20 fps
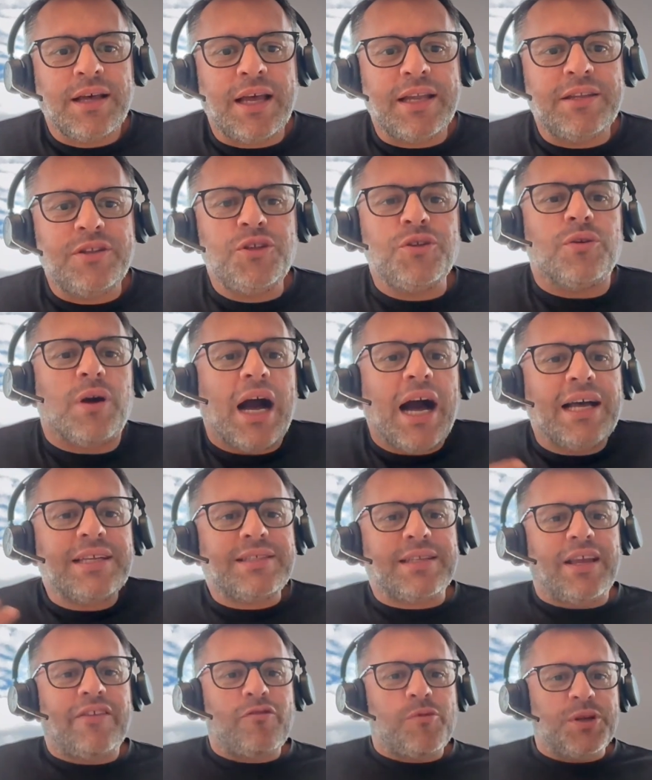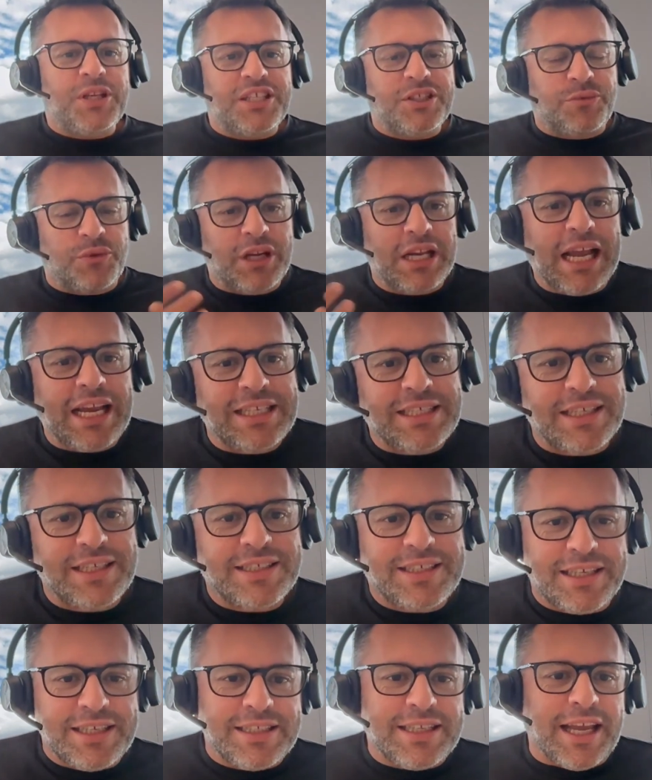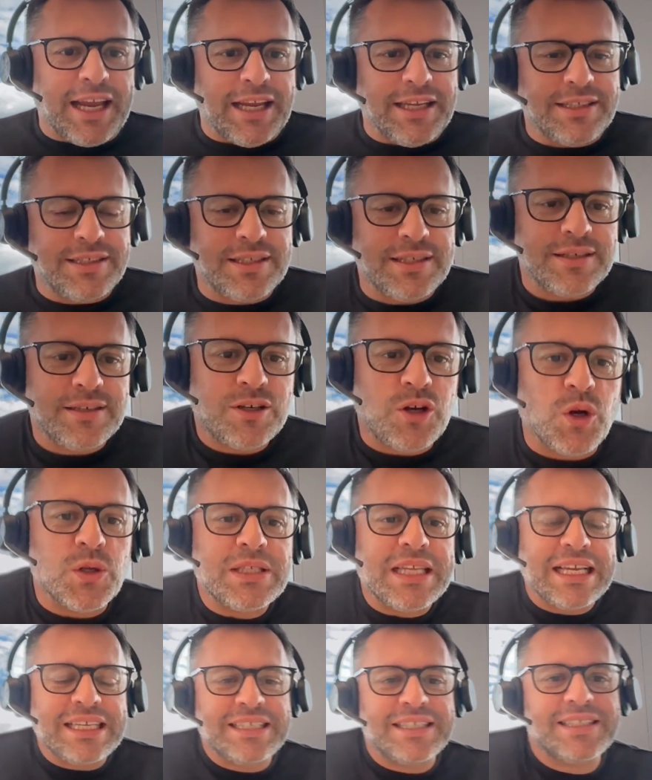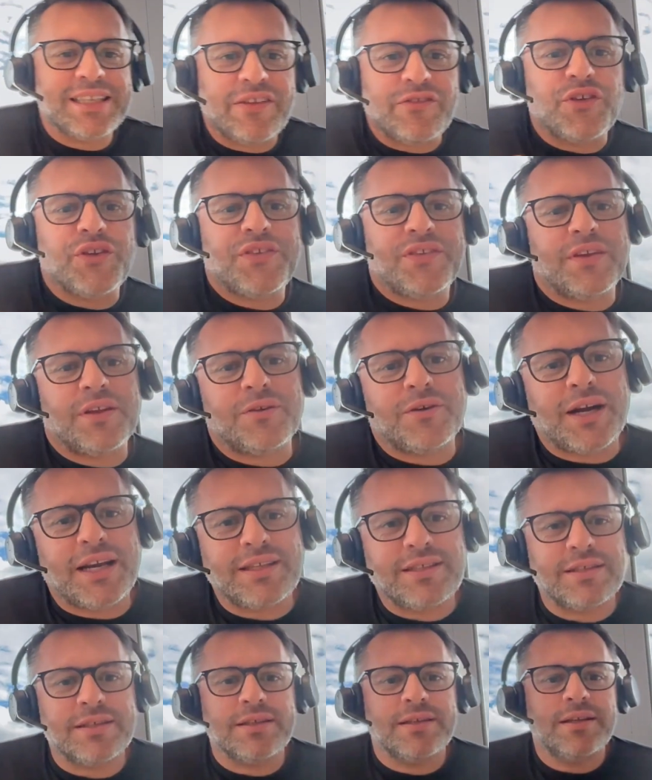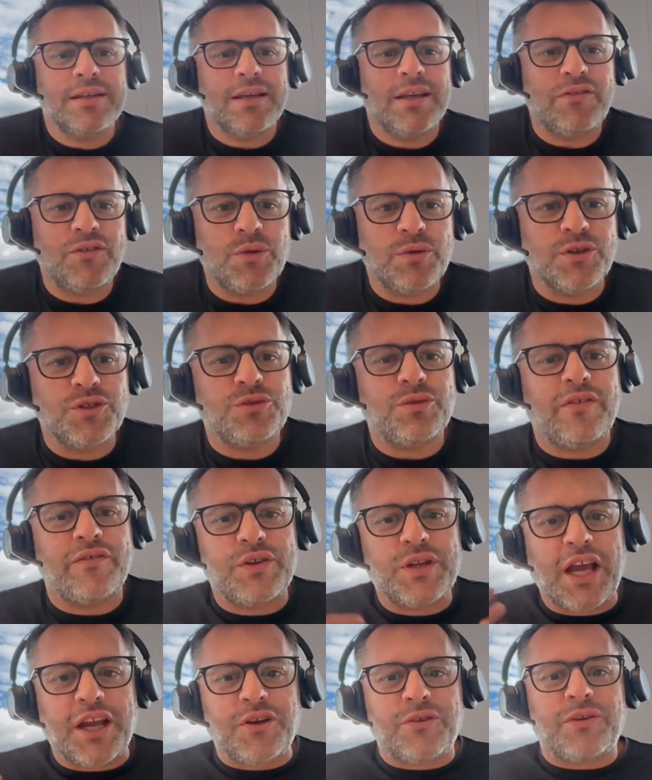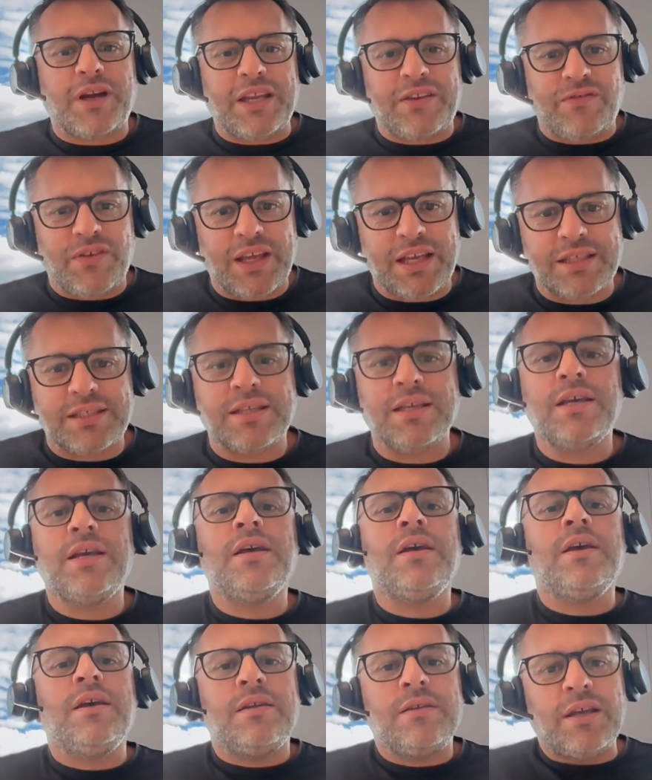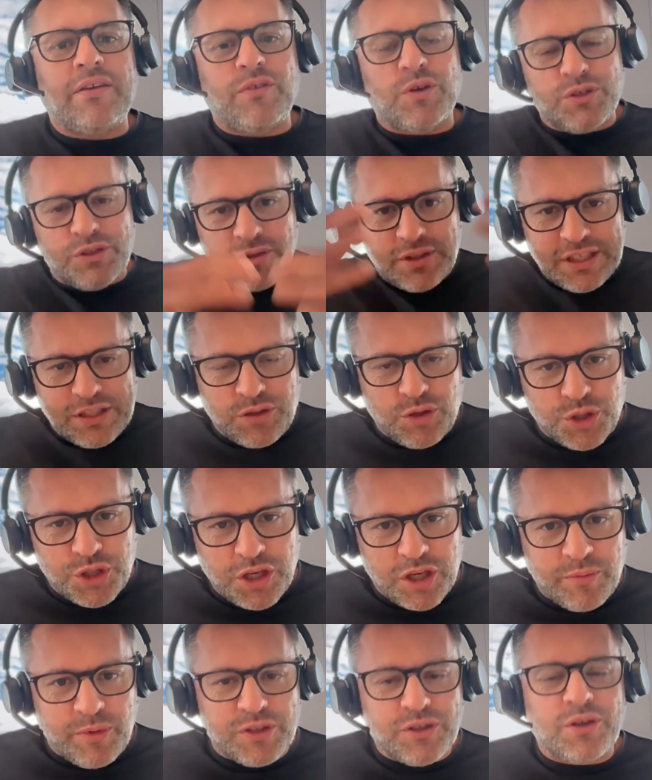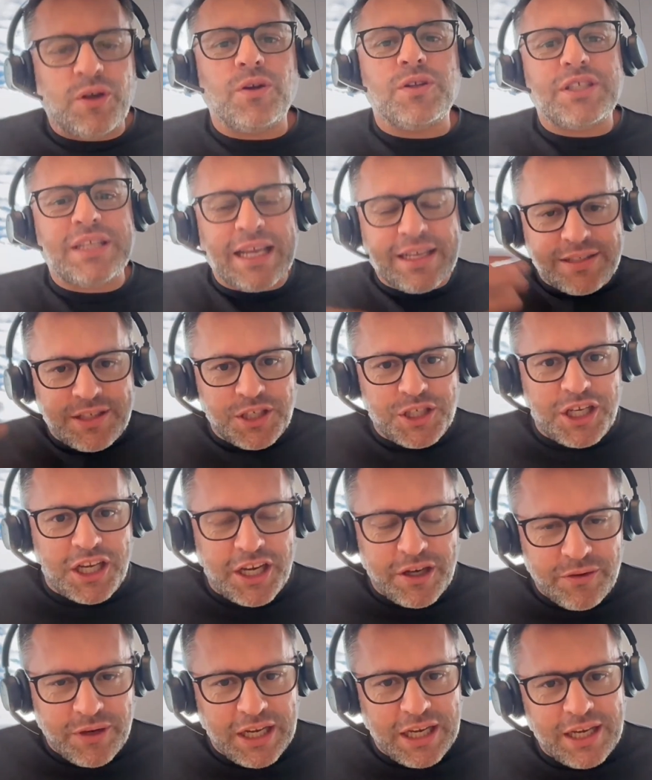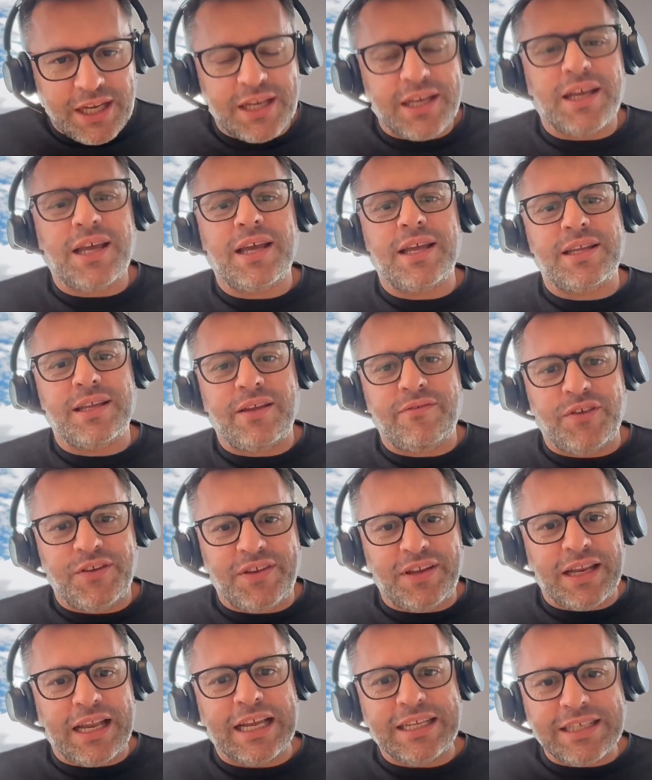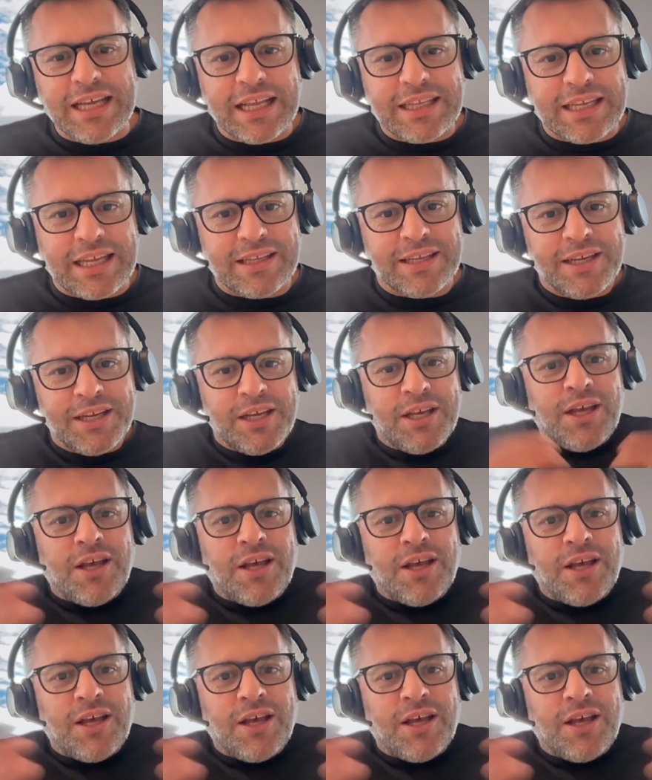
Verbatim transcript: And you know, as everybody's realizing these days, context is everything, right? If you want to have hmm. an accurate things, yeah. you have all the discussion about context engineering and everything like that. And